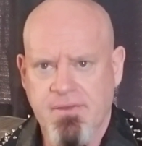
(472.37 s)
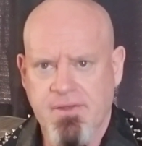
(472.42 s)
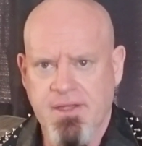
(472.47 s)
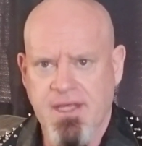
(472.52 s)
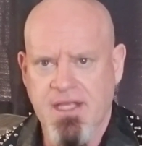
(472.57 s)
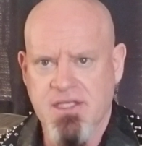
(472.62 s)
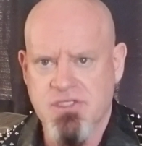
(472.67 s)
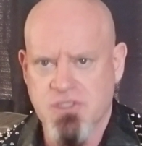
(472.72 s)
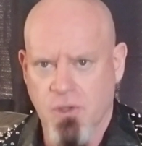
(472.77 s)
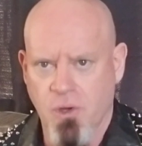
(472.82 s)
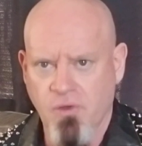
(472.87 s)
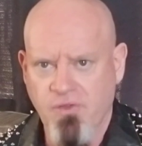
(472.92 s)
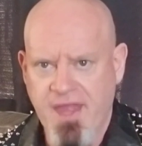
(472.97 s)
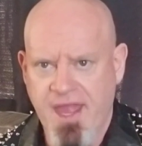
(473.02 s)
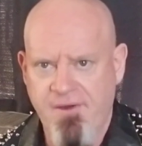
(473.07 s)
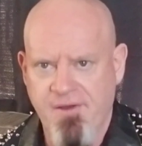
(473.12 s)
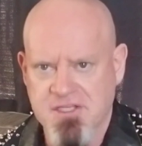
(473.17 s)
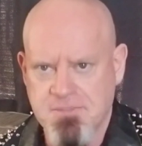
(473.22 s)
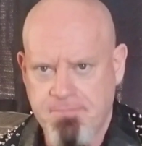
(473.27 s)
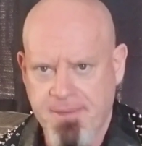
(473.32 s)
it's all
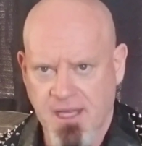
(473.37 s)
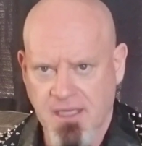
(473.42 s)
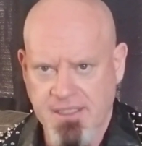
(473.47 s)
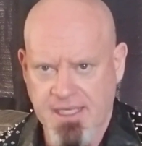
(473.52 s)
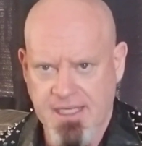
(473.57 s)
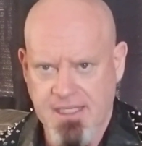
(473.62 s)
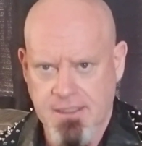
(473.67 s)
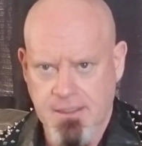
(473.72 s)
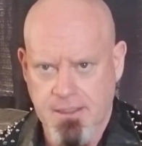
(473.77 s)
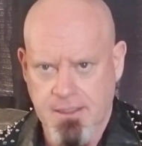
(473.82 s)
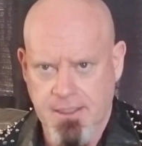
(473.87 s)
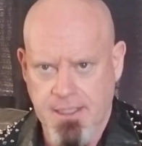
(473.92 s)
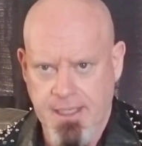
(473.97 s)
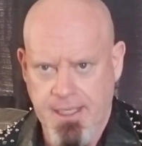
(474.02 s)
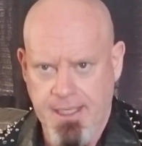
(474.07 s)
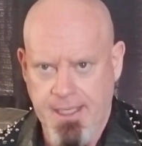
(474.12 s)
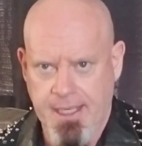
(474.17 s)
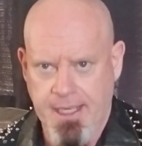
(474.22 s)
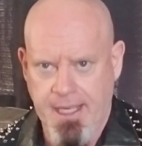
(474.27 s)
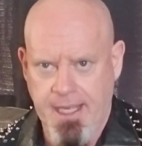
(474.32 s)
there, it's building,
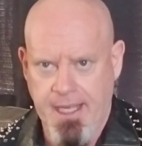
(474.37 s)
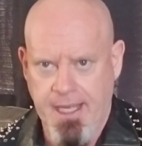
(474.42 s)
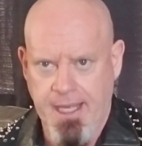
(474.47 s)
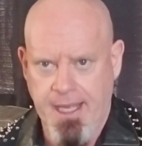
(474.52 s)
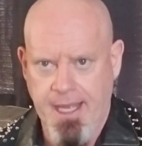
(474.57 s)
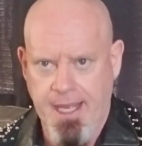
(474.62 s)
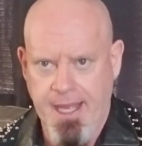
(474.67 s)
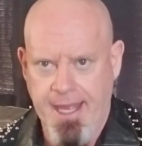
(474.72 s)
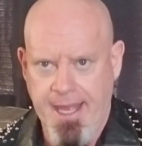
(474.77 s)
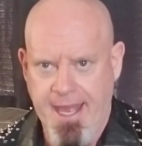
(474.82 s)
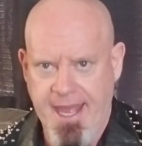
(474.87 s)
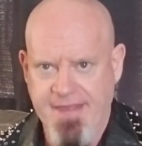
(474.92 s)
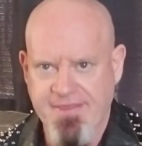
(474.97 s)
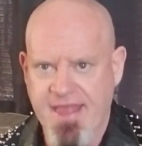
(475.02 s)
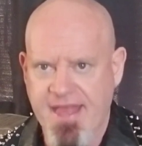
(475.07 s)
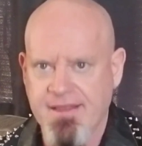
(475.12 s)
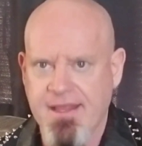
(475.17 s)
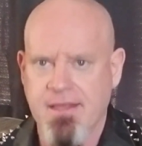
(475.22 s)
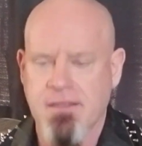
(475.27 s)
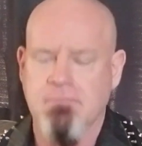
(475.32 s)
and
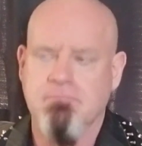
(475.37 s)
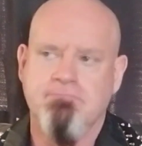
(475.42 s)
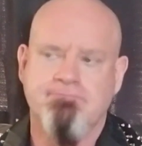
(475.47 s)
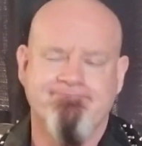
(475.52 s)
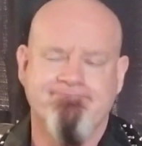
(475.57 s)
then it